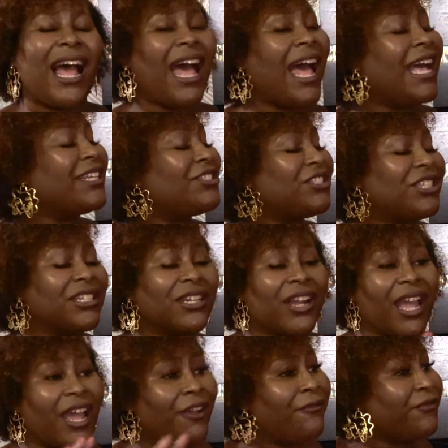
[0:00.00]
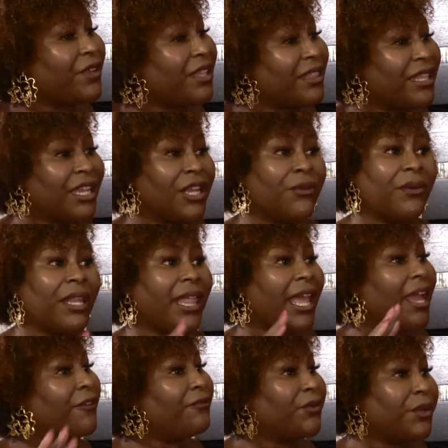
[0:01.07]
I share everything with
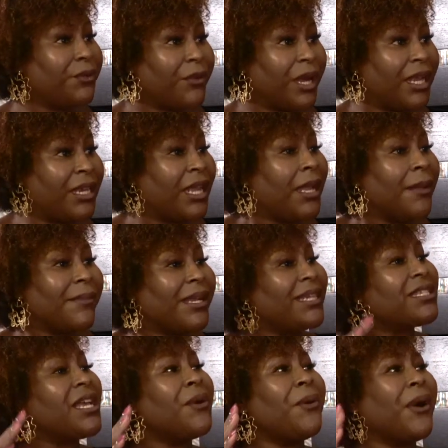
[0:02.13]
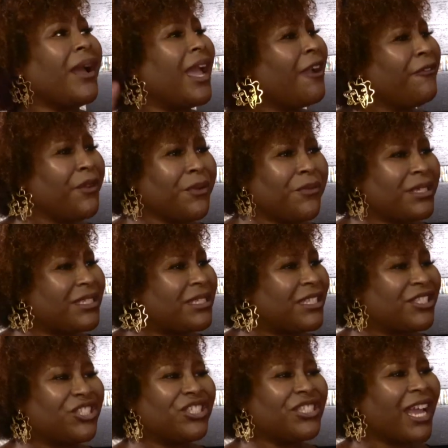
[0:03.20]
everyone, because I want everyone
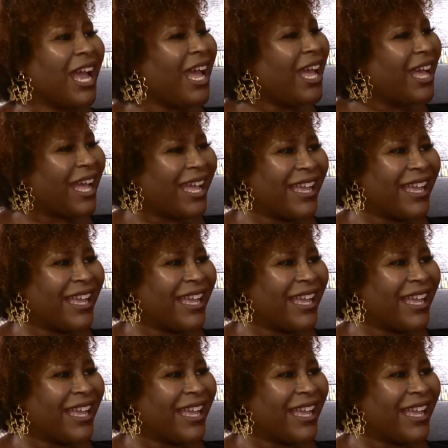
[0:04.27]
to shine.